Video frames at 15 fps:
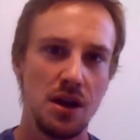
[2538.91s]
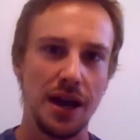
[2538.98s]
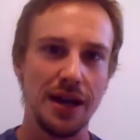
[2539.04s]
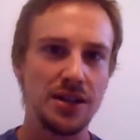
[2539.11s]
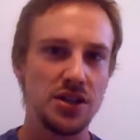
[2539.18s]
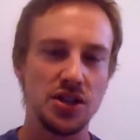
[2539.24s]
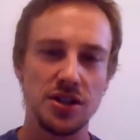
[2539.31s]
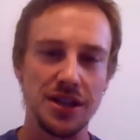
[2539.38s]

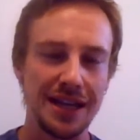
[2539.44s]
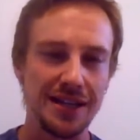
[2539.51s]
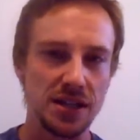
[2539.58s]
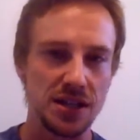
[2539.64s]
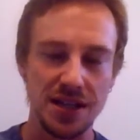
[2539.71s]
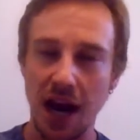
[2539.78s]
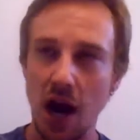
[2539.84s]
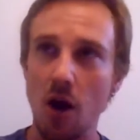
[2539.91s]
It's a
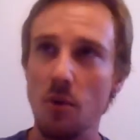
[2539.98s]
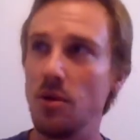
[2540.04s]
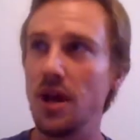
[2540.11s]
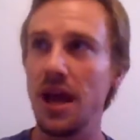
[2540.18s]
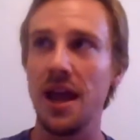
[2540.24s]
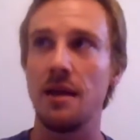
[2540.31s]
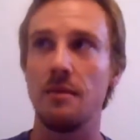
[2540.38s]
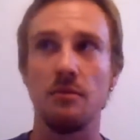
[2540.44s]
terrible
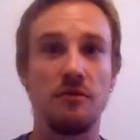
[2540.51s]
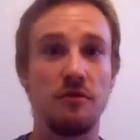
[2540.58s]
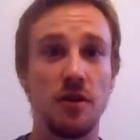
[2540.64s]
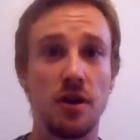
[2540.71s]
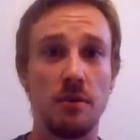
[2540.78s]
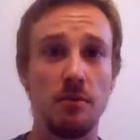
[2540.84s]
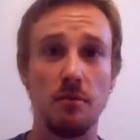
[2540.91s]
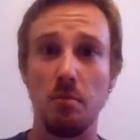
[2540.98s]
game
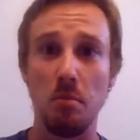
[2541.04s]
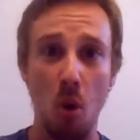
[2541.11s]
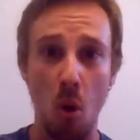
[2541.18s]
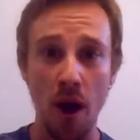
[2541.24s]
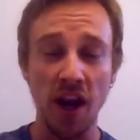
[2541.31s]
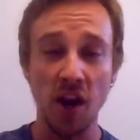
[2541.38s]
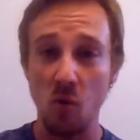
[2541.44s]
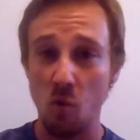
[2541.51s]
from
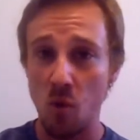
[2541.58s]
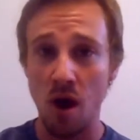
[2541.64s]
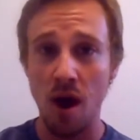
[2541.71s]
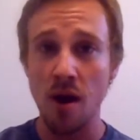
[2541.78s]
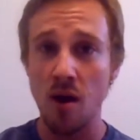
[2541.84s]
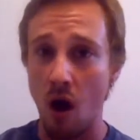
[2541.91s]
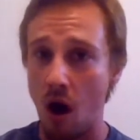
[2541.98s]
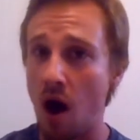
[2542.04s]
point
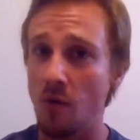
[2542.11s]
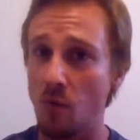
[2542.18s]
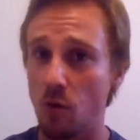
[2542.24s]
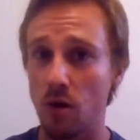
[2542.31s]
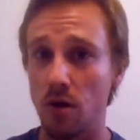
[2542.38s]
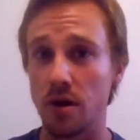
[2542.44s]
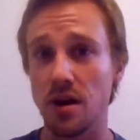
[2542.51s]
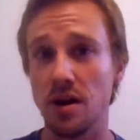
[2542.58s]
one
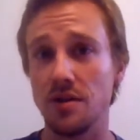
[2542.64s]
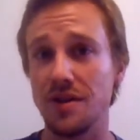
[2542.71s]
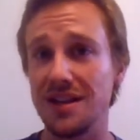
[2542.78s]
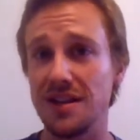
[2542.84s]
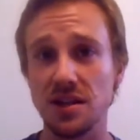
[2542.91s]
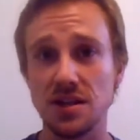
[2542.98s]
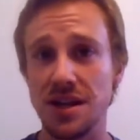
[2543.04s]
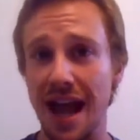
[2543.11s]
onward that
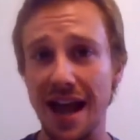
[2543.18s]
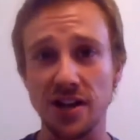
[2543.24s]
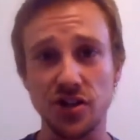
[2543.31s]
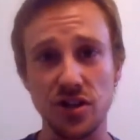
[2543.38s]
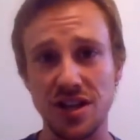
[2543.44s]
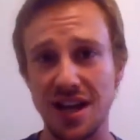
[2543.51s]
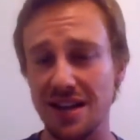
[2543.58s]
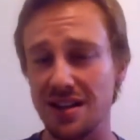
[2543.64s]
doesn't
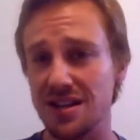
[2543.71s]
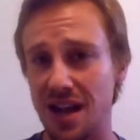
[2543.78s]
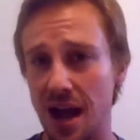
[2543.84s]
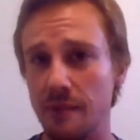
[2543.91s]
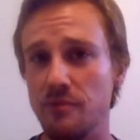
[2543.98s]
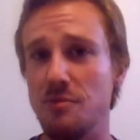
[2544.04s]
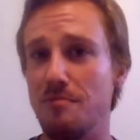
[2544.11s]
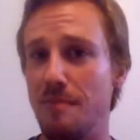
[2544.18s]
actually take the
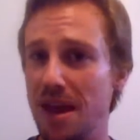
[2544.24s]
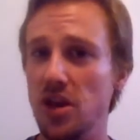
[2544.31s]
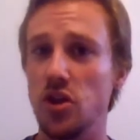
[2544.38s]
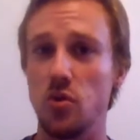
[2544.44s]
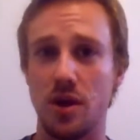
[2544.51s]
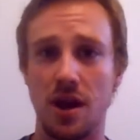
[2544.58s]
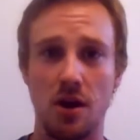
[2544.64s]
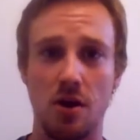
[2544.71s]
time to make
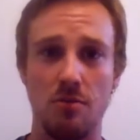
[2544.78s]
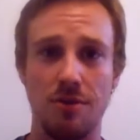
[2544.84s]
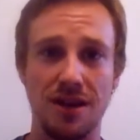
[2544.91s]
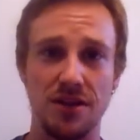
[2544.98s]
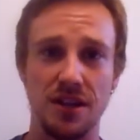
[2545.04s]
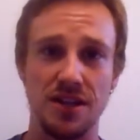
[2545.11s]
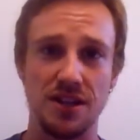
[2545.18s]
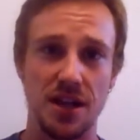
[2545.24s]
you care
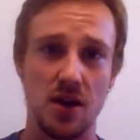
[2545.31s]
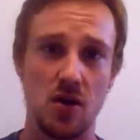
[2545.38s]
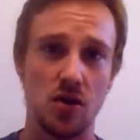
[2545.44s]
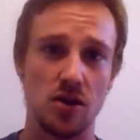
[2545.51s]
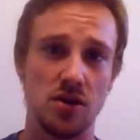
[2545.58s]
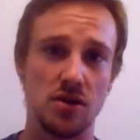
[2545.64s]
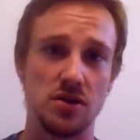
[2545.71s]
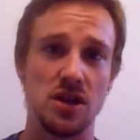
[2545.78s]
about these
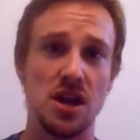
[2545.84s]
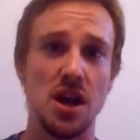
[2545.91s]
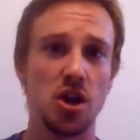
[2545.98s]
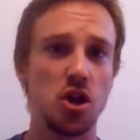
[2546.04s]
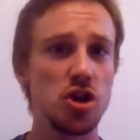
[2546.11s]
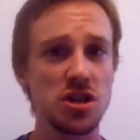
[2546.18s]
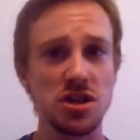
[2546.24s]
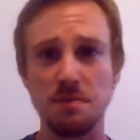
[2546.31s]
characters.
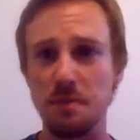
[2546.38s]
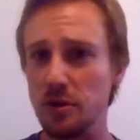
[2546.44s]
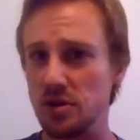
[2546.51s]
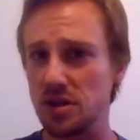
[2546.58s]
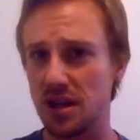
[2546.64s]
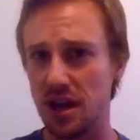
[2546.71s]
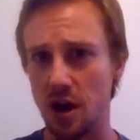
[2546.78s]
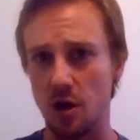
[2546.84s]
You're just supposed
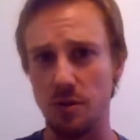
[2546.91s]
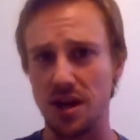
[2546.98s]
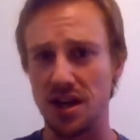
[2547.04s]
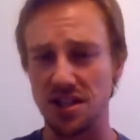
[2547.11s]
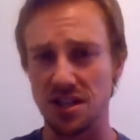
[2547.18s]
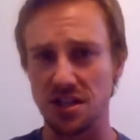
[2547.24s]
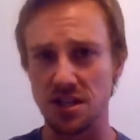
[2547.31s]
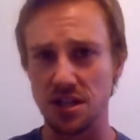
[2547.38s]
to care
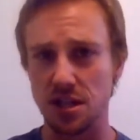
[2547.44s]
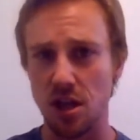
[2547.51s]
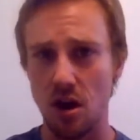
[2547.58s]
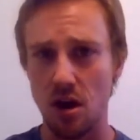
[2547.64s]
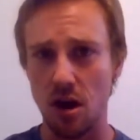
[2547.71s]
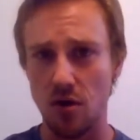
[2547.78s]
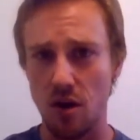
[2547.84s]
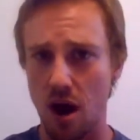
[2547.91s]
because this is
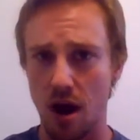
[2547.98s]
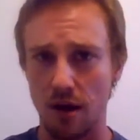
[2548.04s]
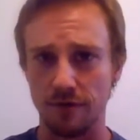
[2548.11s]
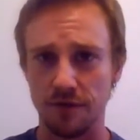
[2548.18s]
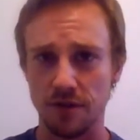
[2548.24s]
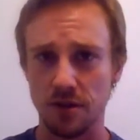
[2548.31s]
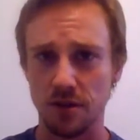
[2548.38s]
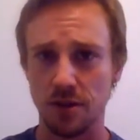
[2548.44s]
Lara
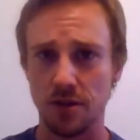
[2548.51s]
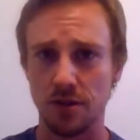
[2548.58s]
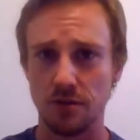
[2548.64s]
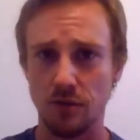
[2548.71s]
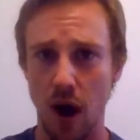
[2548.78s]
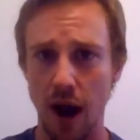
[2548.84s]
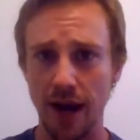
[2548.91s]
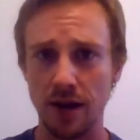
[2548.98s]
Croft,
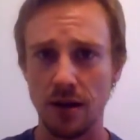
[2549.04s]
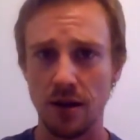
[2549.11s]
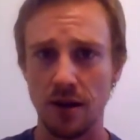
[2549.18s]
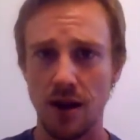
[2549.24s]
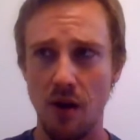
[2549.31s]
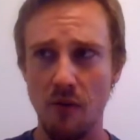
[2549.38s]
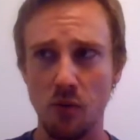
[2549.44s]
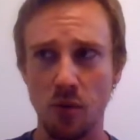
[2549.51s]
right?
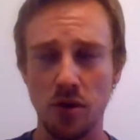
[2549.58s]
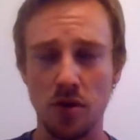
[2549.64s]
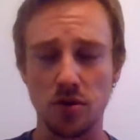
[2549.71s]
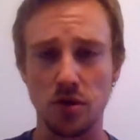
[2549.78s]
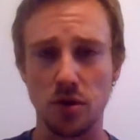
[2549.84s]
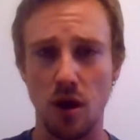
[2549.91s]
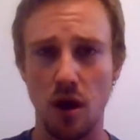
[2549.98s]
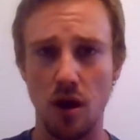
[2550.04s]
Everyone knows
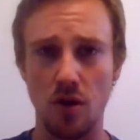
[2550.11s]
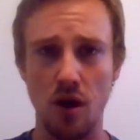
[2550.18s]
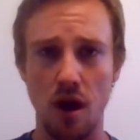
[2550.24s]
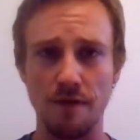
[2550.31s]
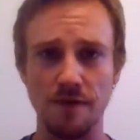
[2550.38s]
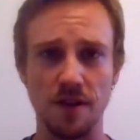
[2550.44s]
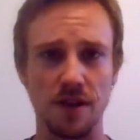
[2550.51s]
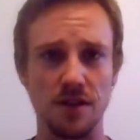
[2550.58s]
who Lara
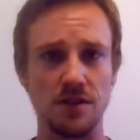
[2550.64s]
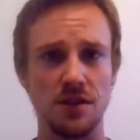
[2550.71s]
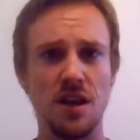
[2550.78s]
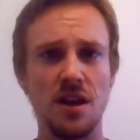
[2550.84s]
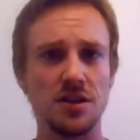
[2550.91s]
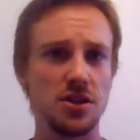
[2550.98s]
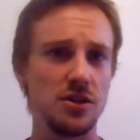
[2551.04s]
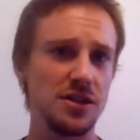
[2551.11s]
Croft is,
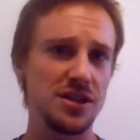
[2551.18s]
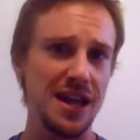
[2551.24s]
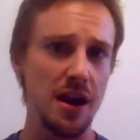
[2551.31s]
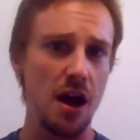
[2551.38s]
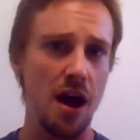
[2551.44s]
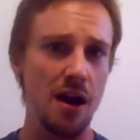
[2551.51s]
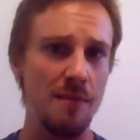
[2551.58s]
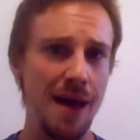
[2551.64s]
so there's that
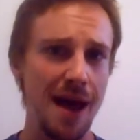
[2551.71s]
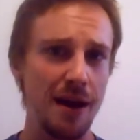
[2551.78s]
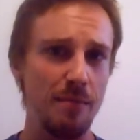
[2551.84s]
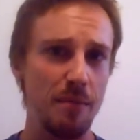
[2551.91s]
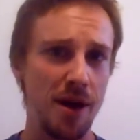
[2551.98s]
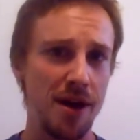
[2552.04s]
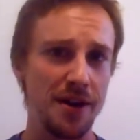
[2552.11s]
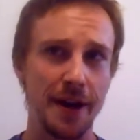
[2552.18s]
automatic
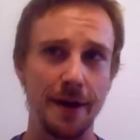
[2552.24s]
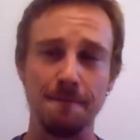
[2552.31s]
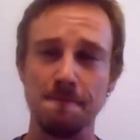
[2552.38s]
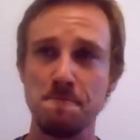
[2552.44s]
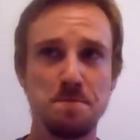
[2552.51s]
bonding.